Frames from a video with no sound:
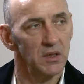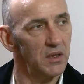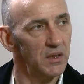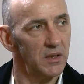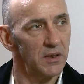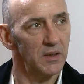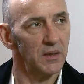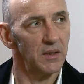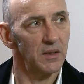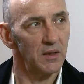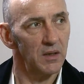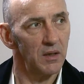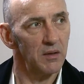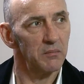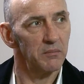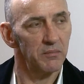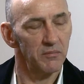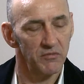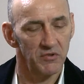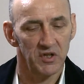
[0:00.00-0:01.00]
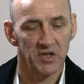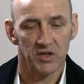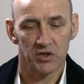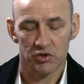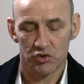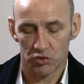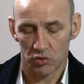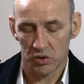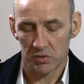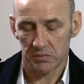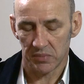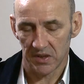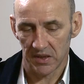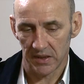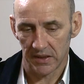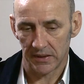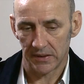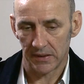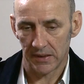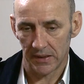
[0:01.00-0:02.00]
Yeah, I really enjoyed
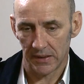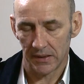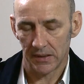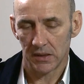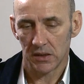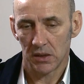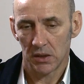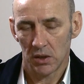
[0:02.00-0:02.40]
playing there.